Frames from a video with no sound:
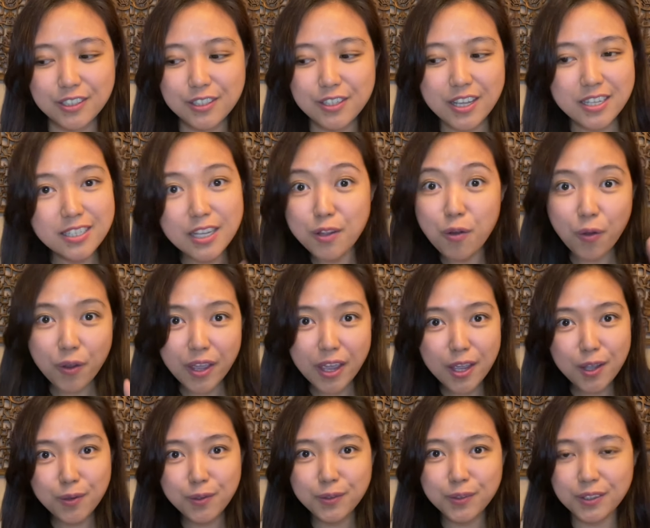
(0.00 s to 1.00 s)
So I said,
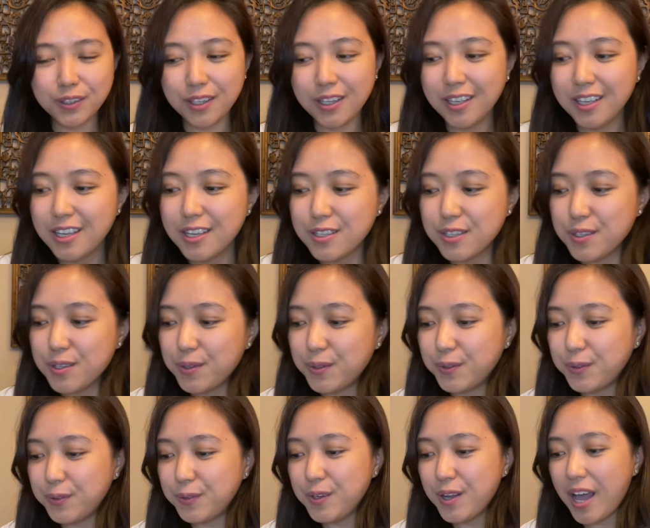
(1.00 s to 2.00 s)
okay, good.
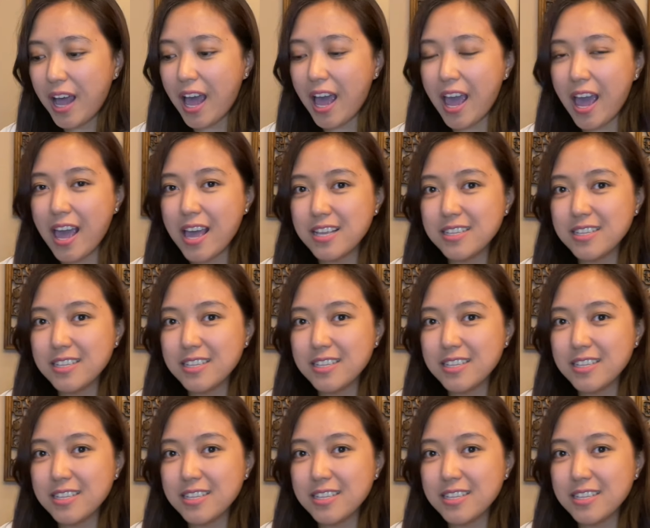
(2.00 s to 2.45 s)
So I